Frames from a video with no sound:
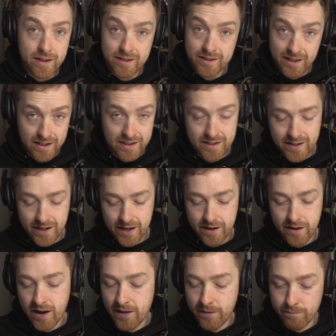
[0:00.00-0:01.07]
day-to-day
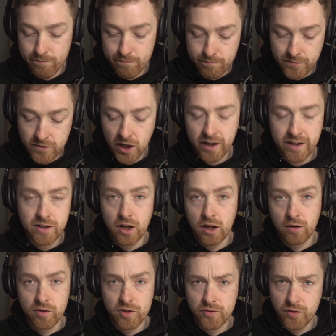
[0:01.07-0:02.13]
and tight
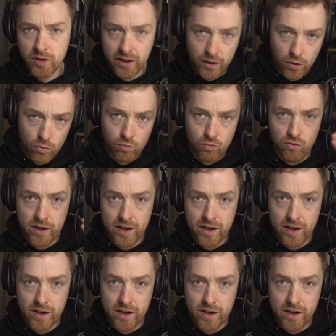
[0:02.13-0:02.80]
tolerance for, like, really,